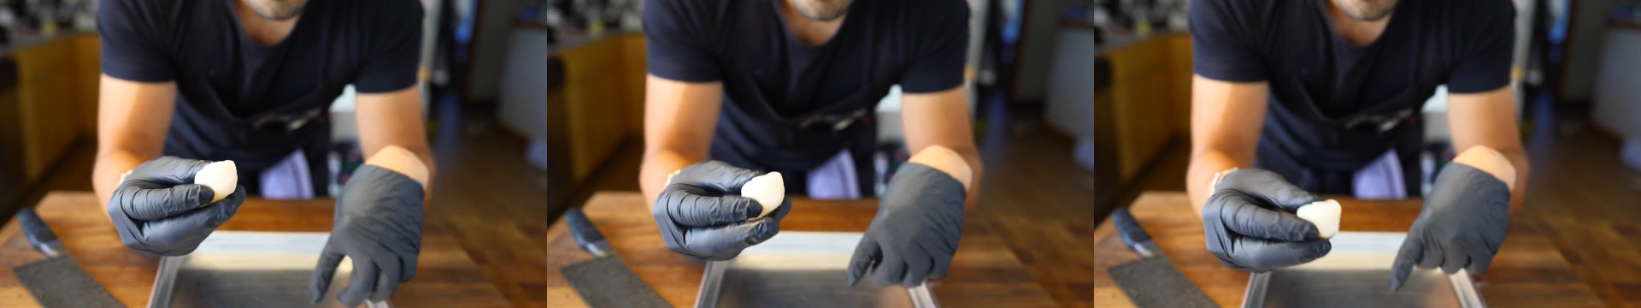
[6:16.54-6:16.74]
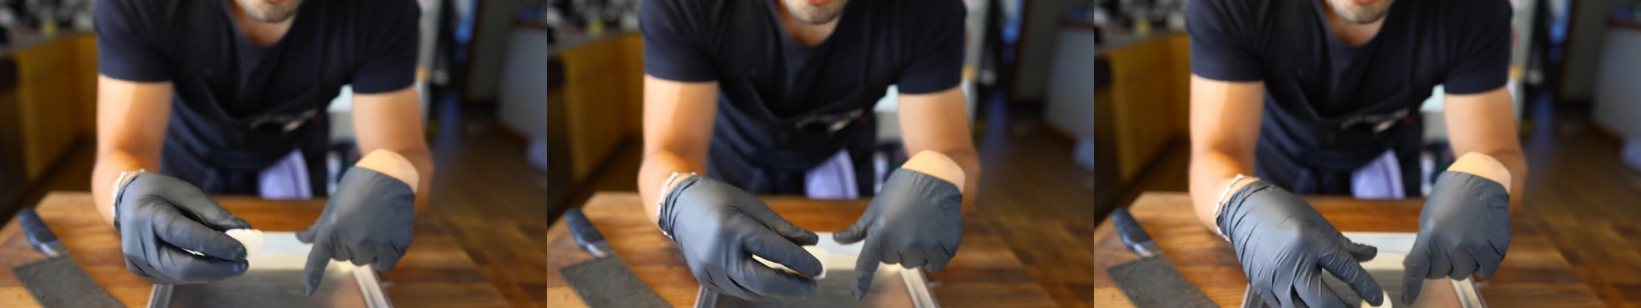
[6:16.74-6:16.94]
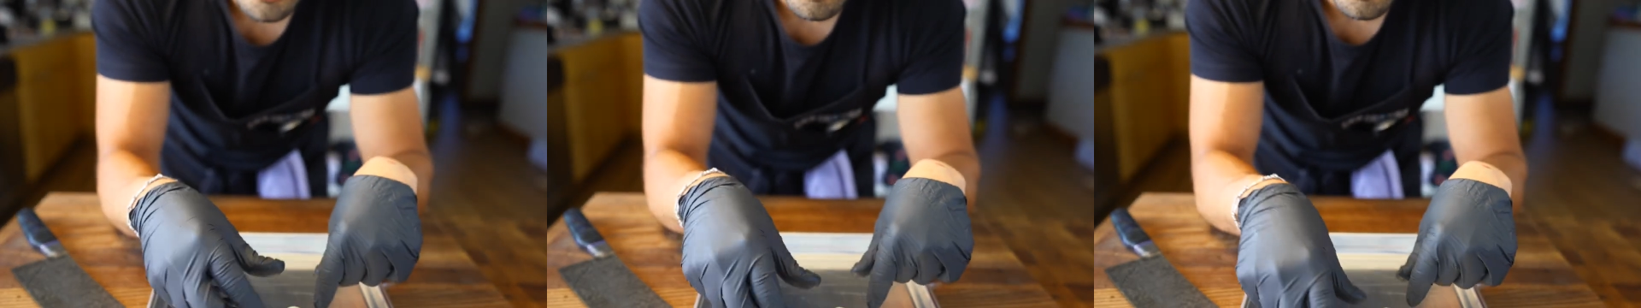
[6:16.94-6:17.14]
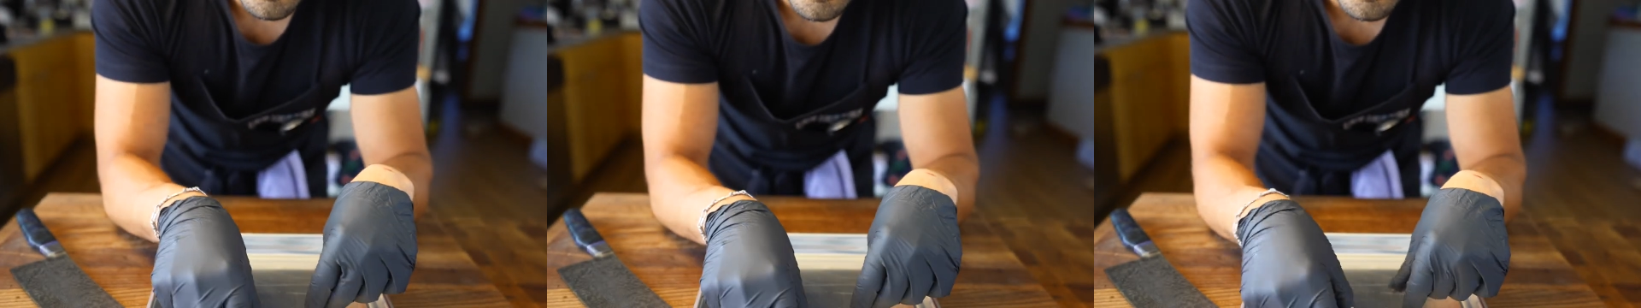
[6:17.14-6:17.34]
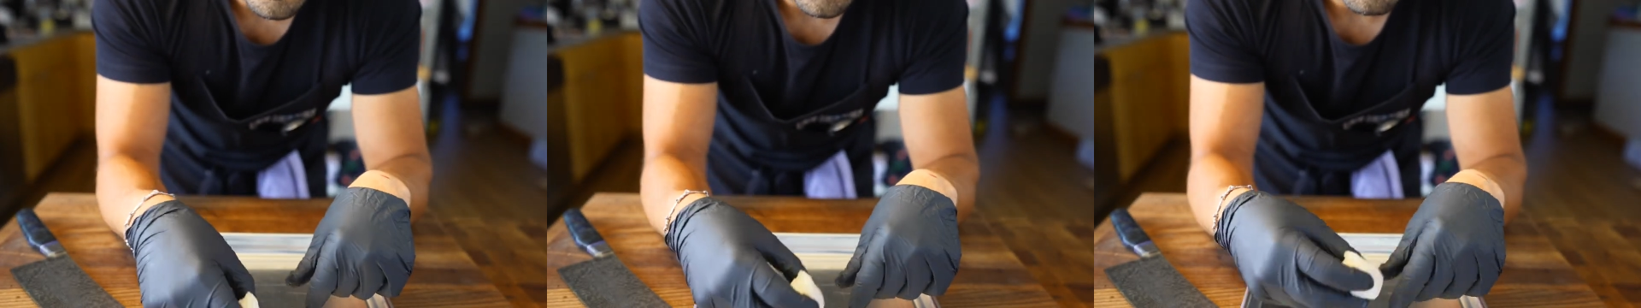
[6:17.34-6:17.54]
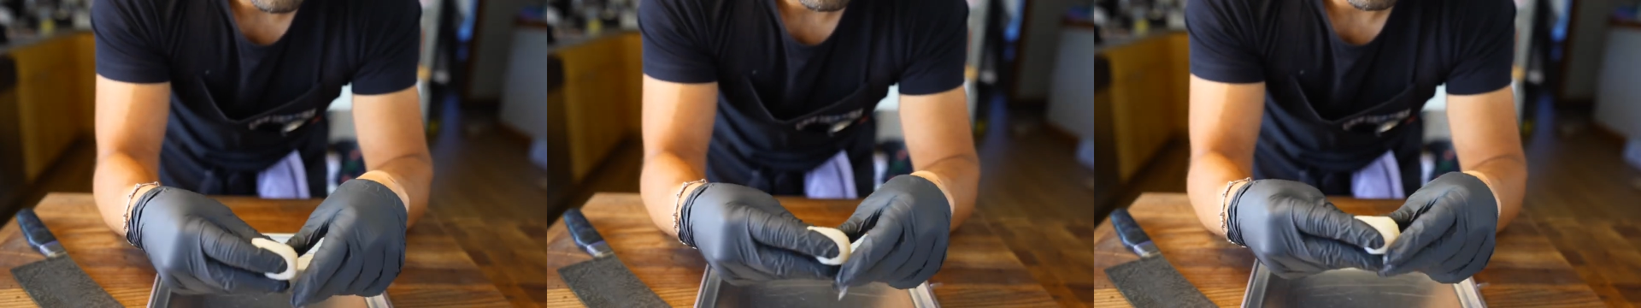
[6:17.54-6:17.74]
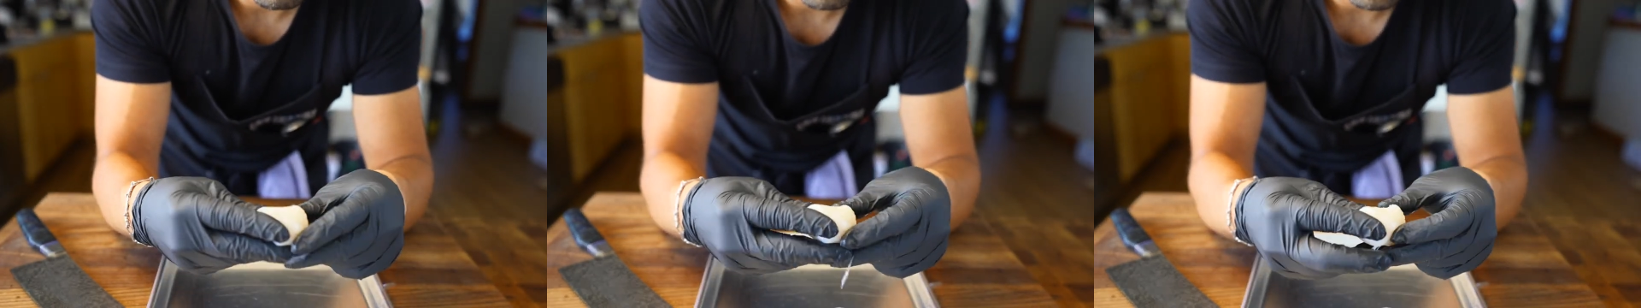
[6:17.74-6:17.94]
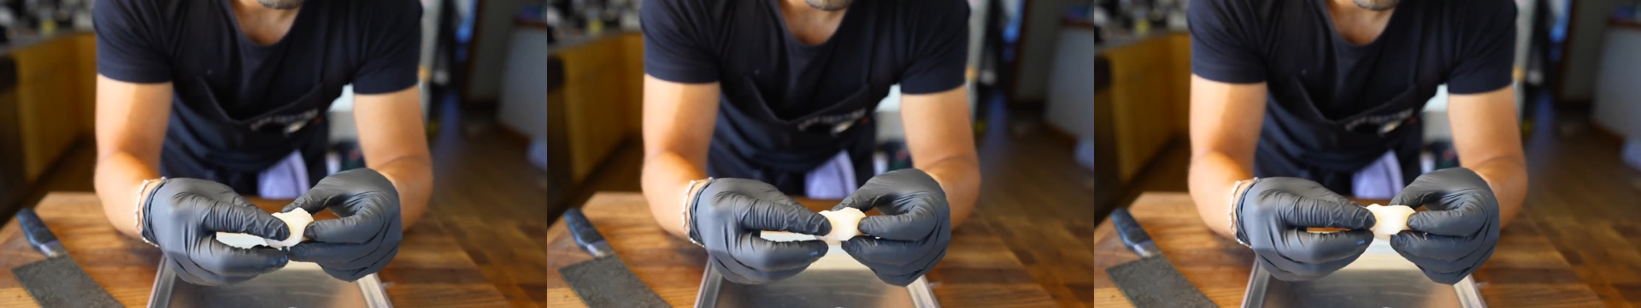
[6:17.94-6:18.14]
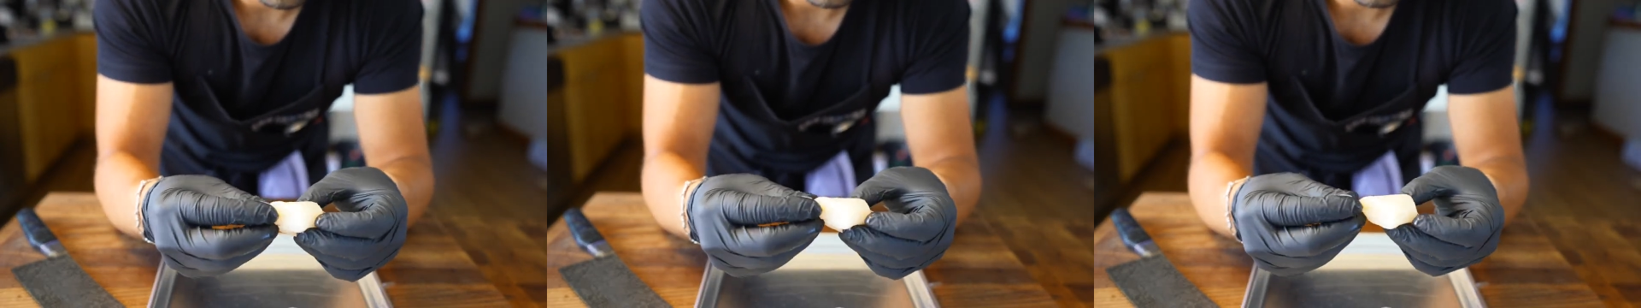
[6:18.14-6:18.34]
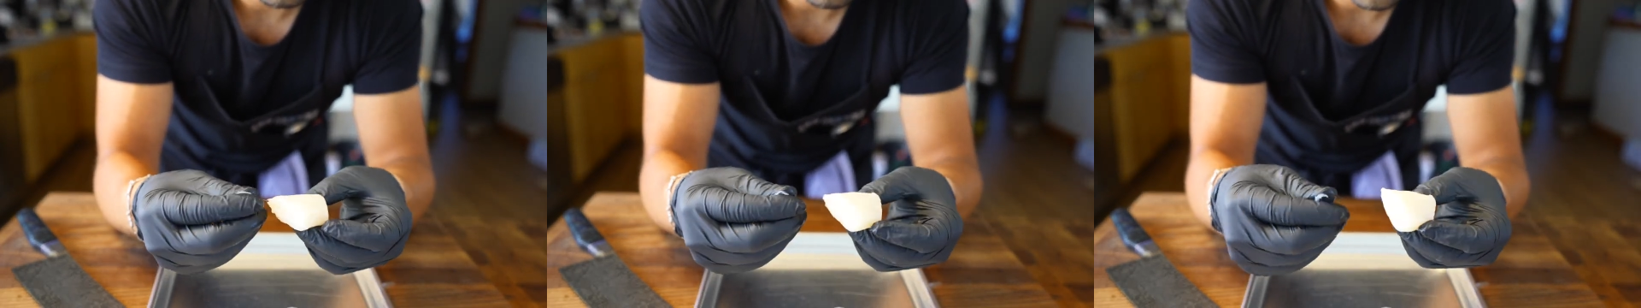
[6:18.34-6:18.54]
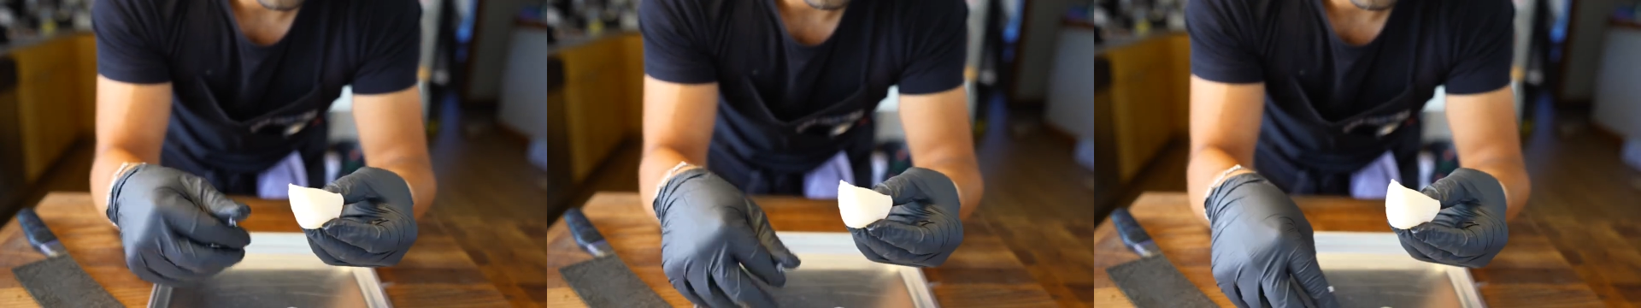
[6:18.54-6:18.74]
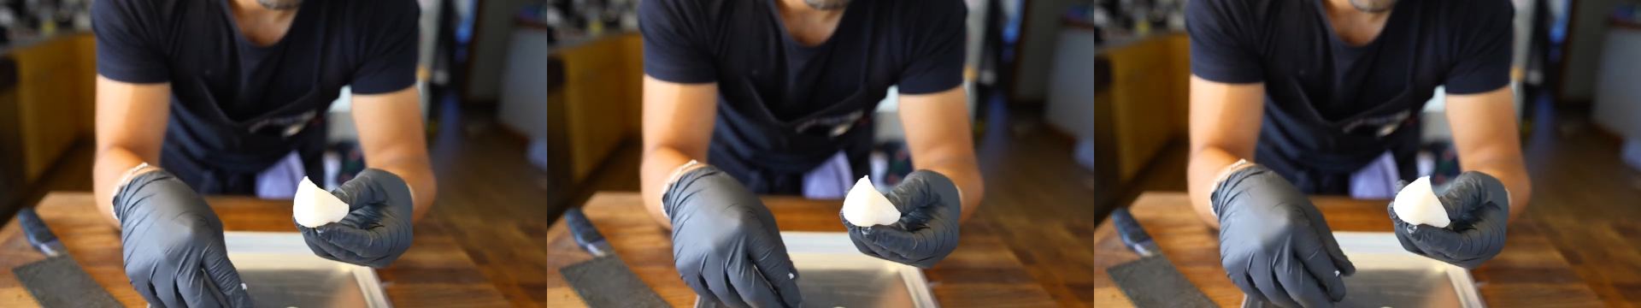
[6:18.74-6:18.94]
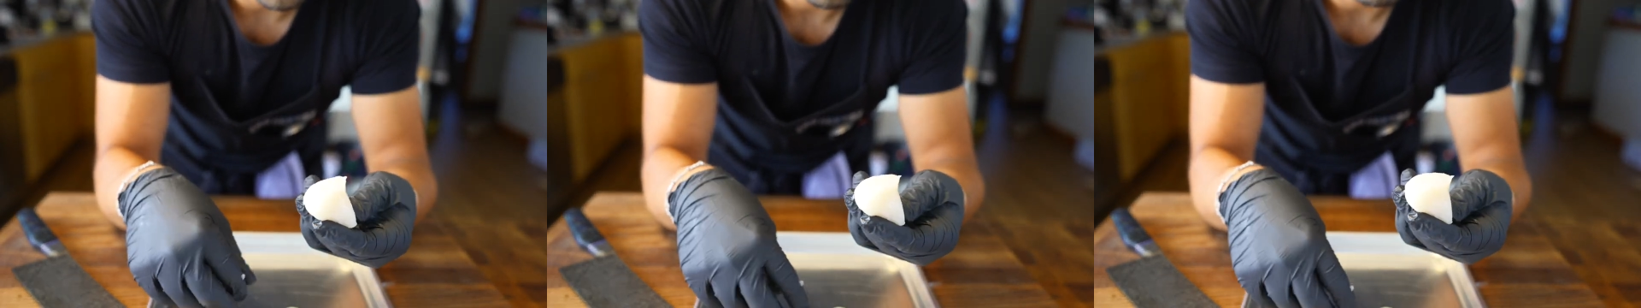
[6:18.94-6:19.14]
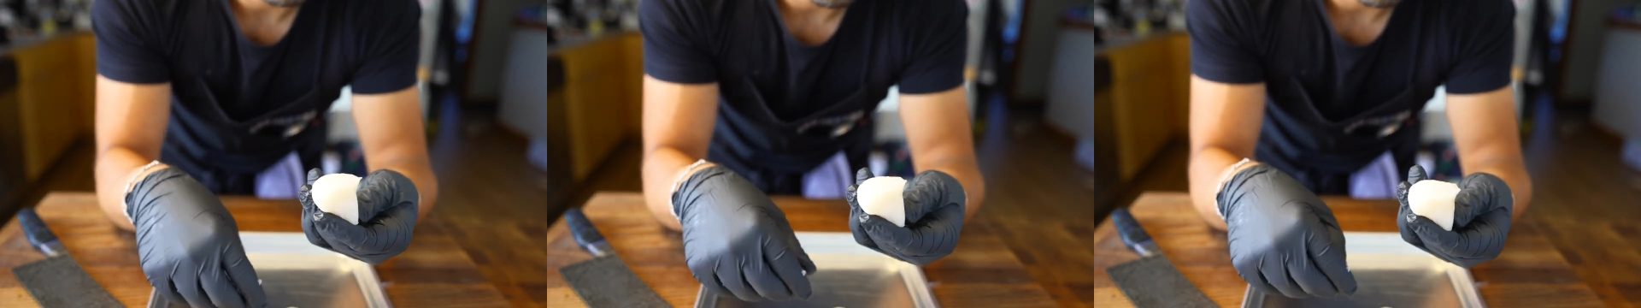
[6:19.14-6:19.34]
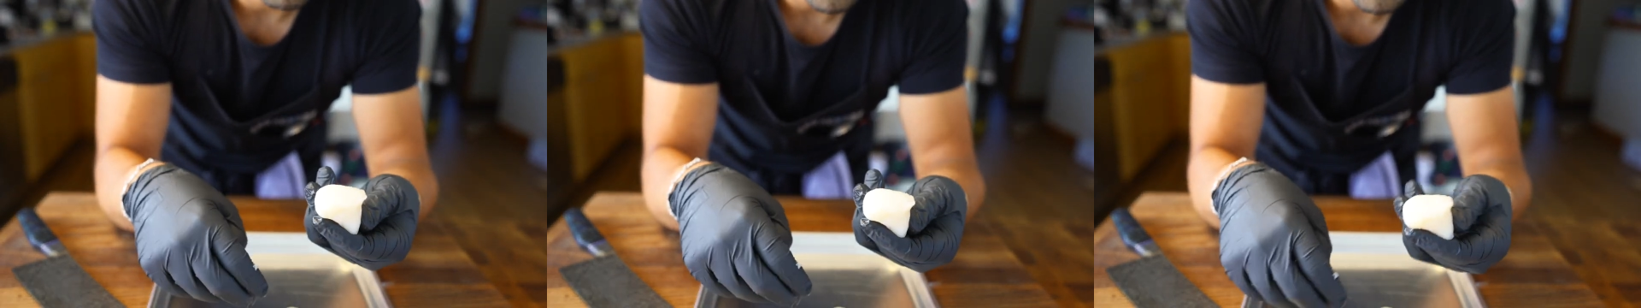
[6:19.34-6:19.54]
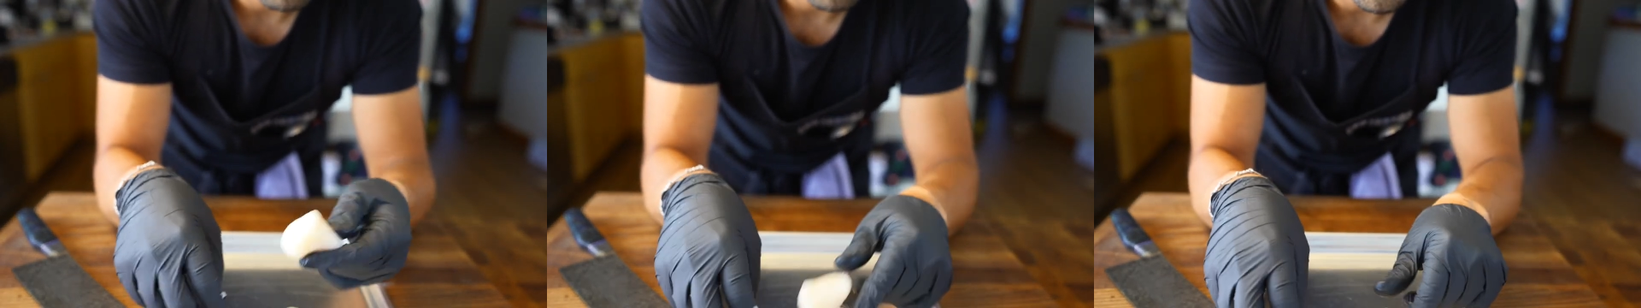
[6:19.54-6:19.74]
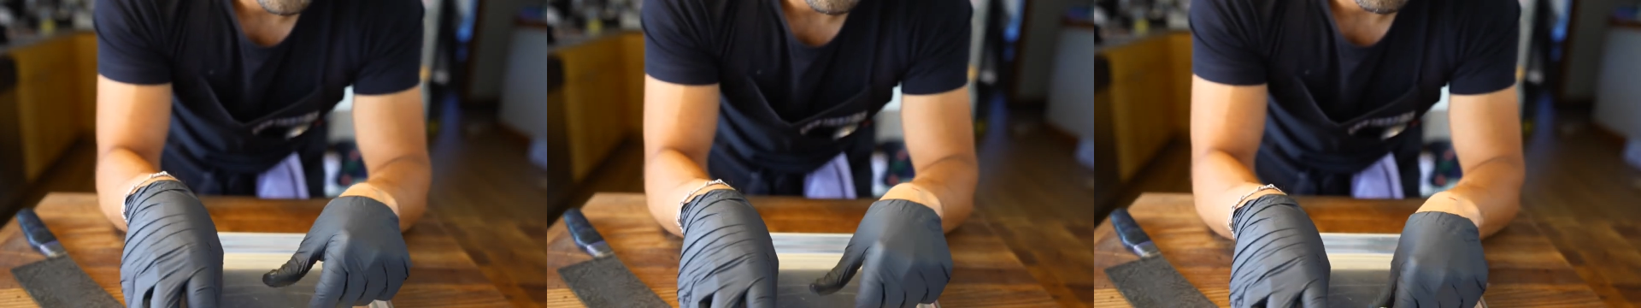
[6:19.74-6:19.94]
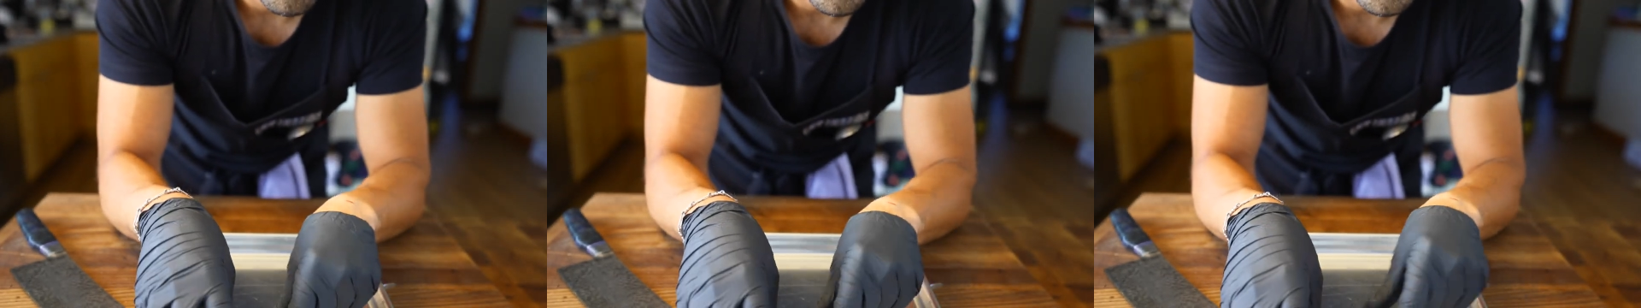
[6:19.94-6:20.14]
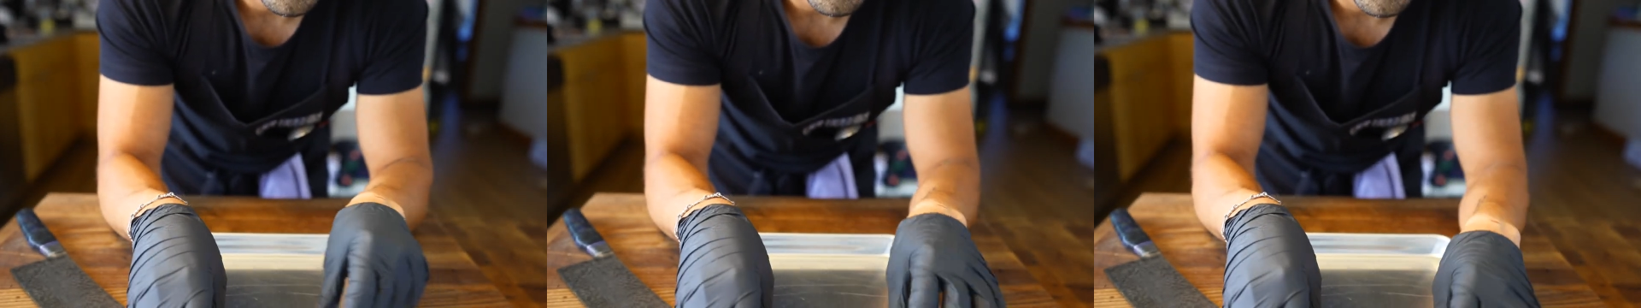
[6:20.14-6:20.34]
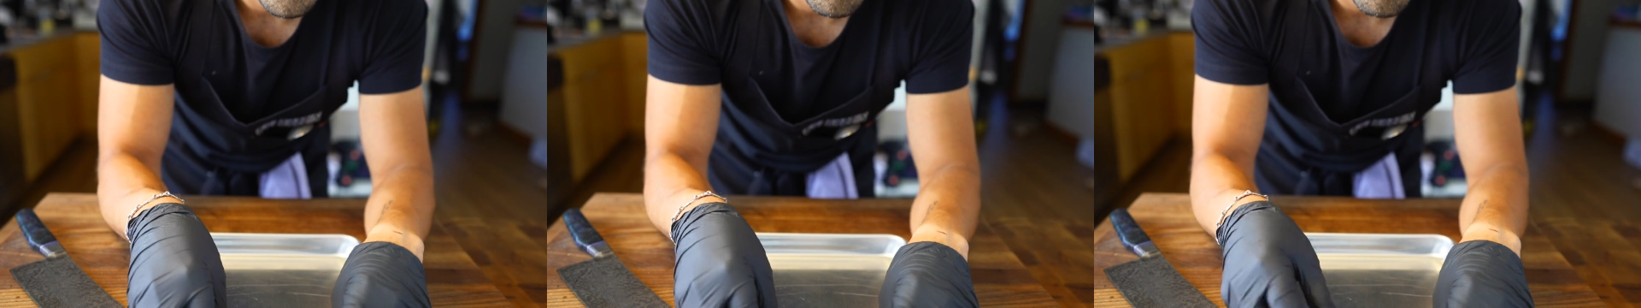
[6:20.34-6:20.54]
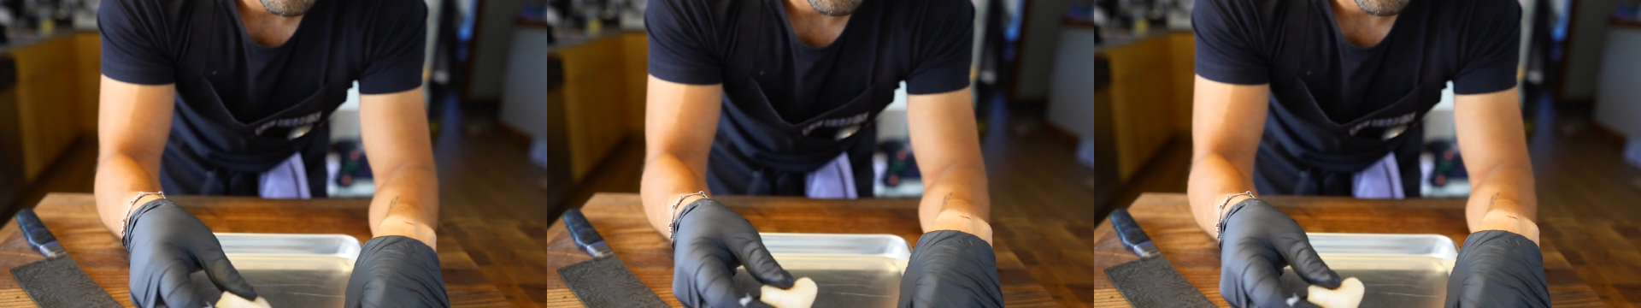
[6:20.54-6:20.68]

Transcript: Nobody's mouth can be seen.